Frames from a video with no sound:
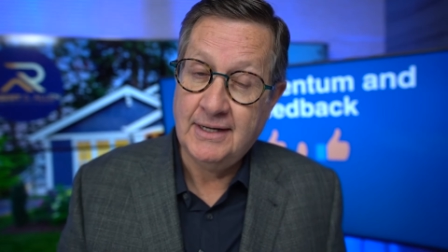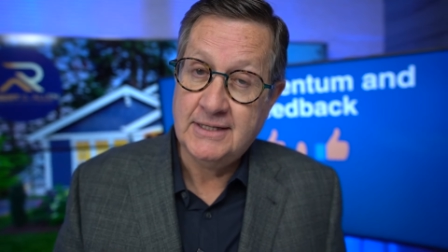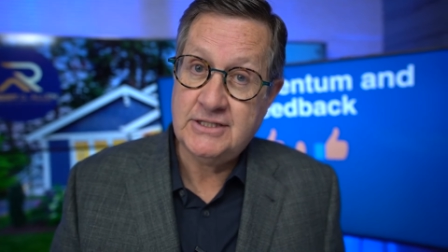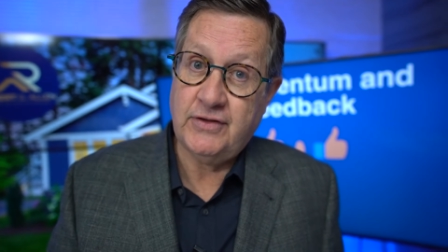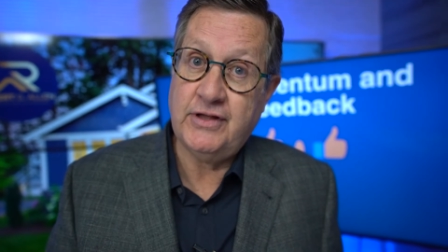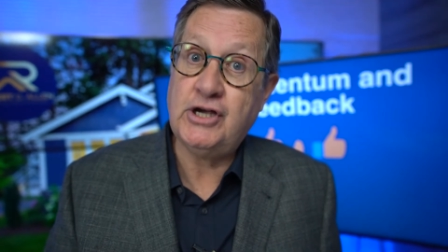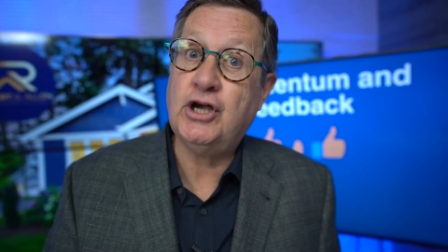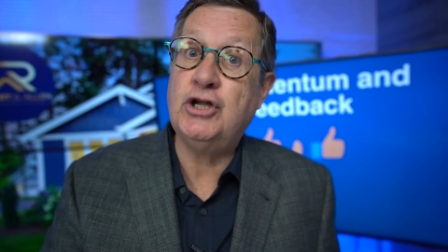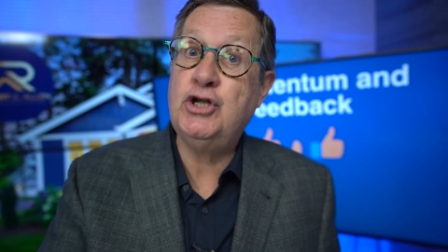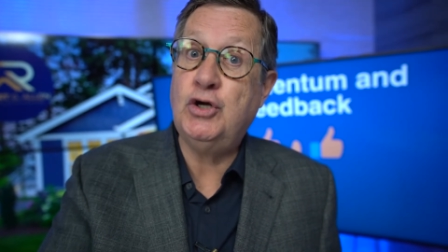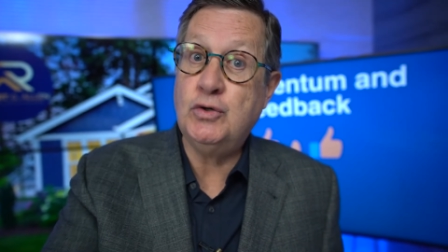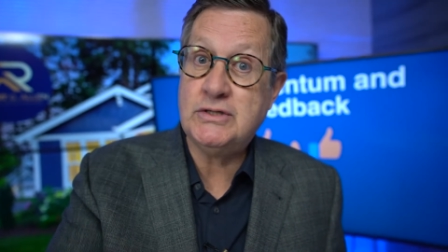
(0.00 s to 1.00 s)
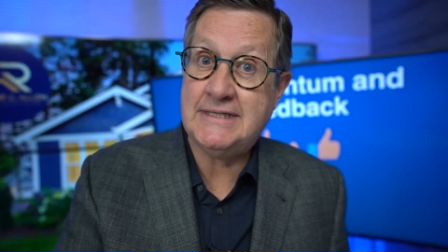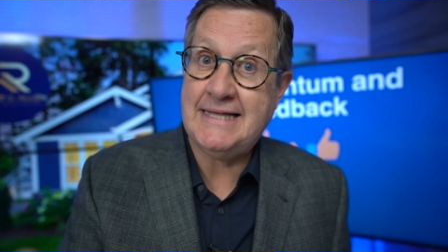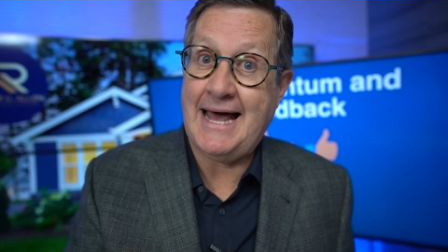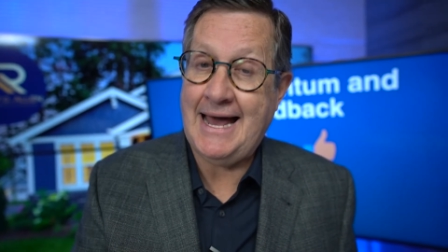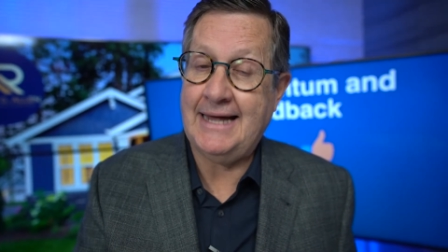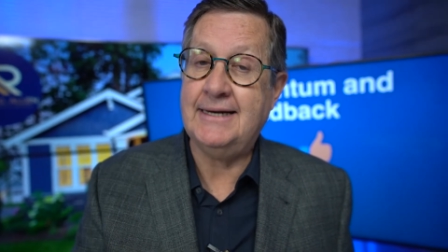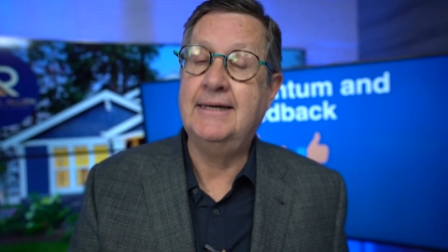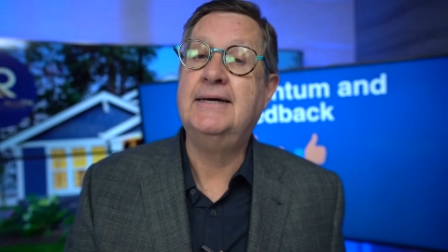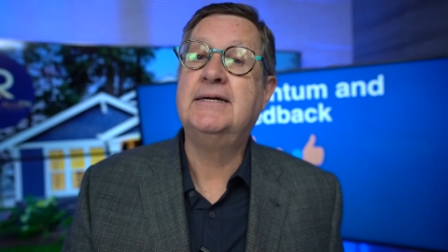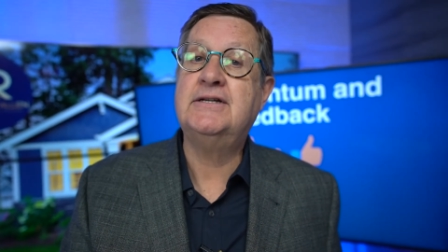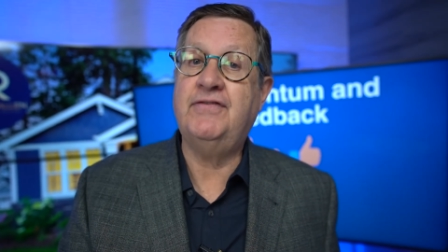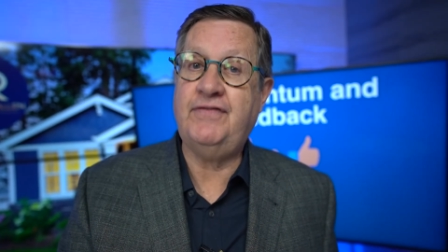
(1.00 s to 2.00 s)
so that you can use that
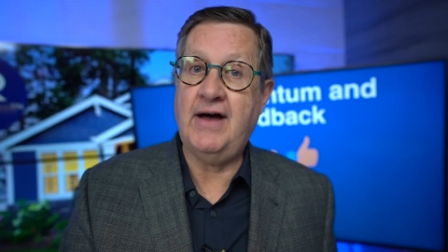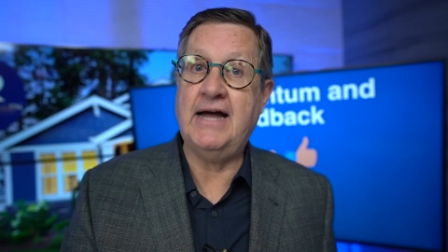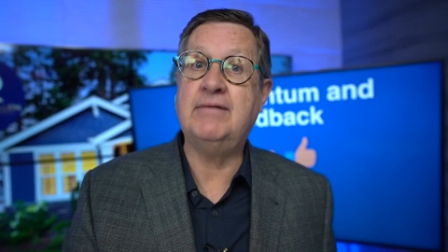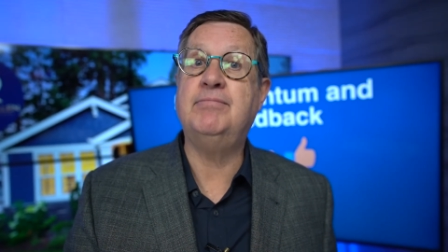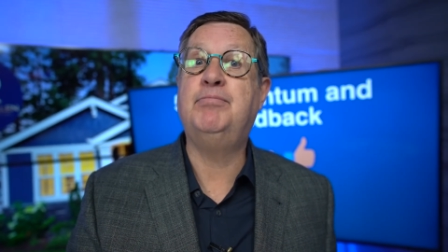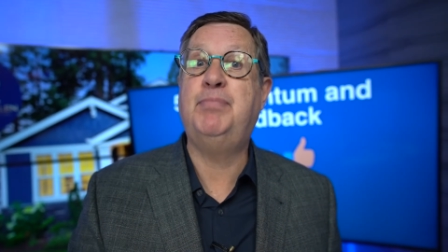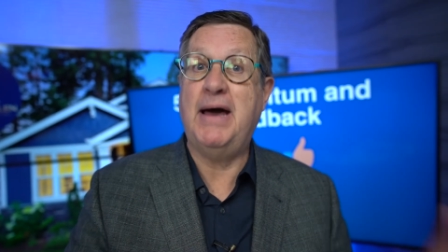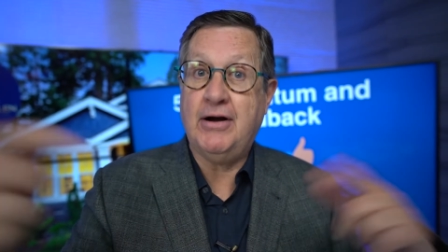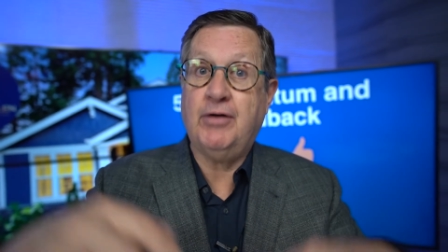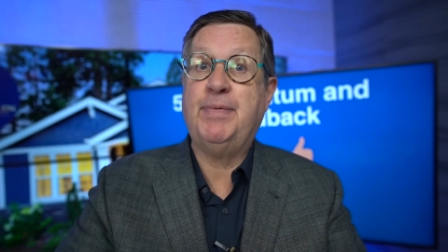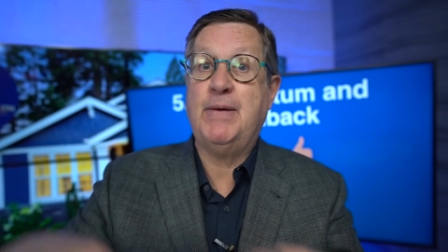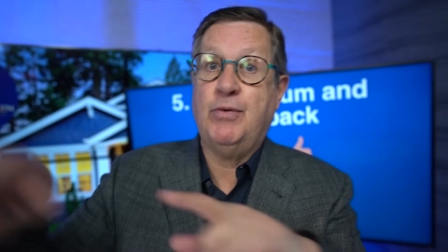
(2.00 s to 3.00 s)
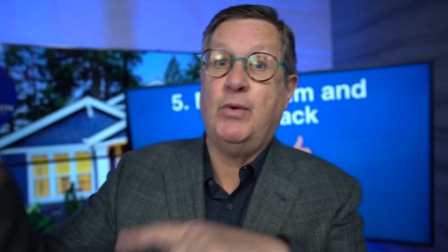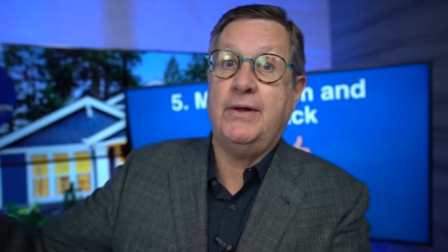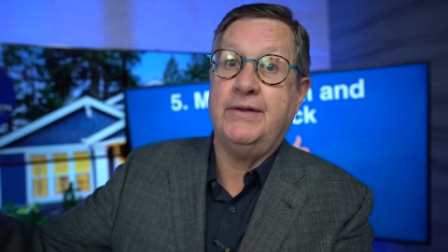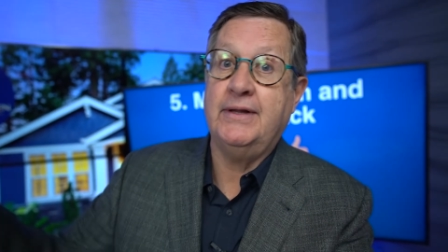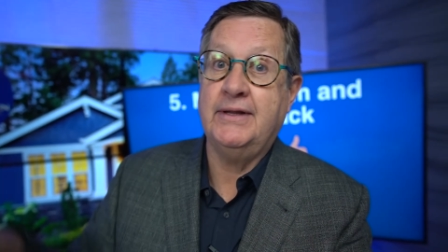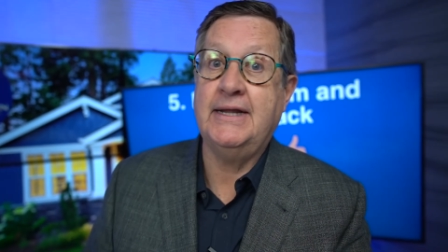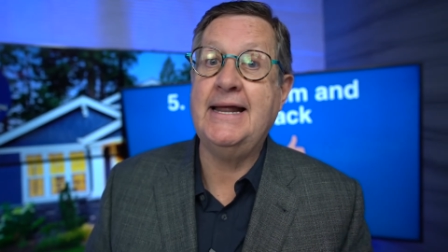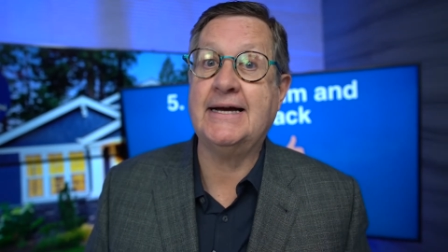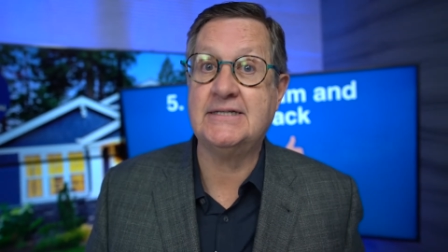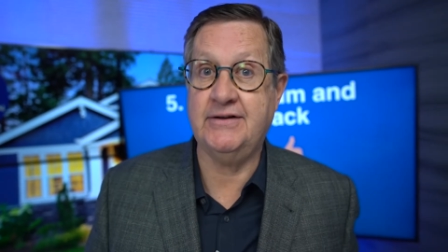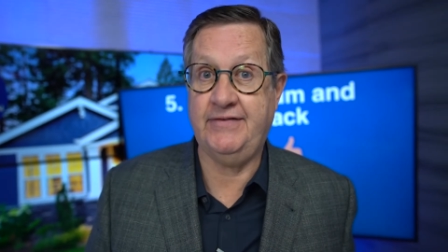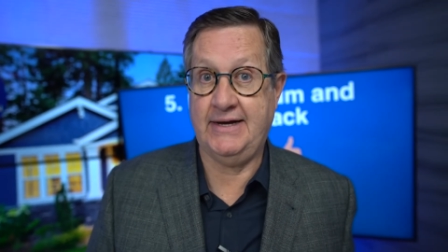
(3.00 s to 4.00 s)
to find better people when the
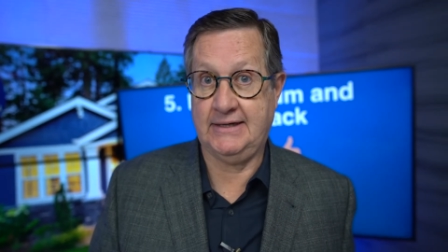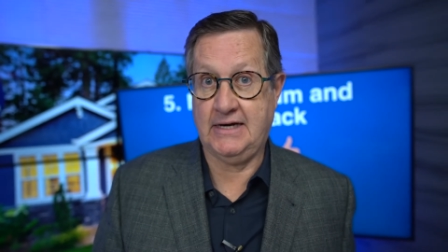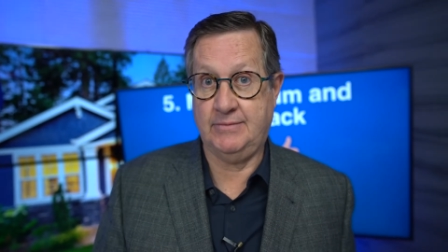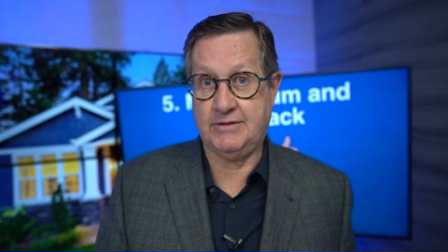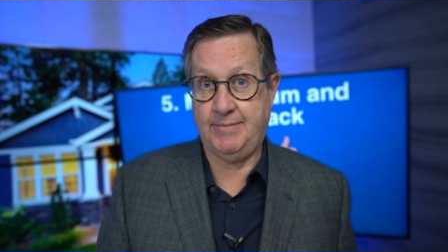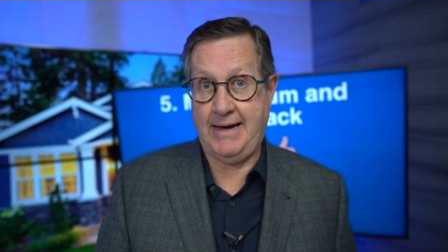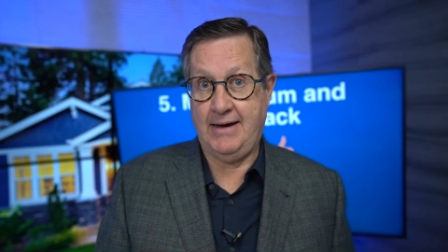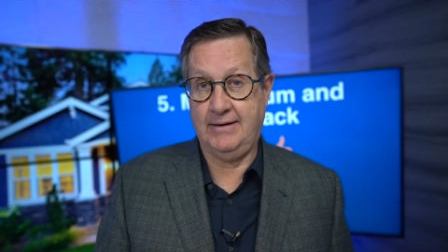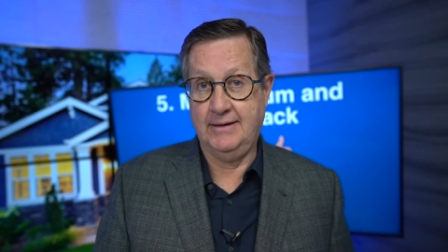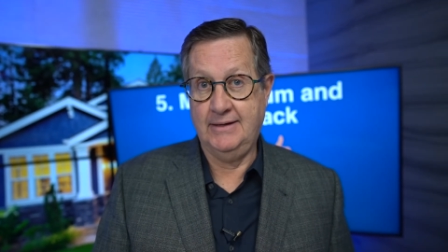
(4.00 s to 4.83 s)
next event comes about.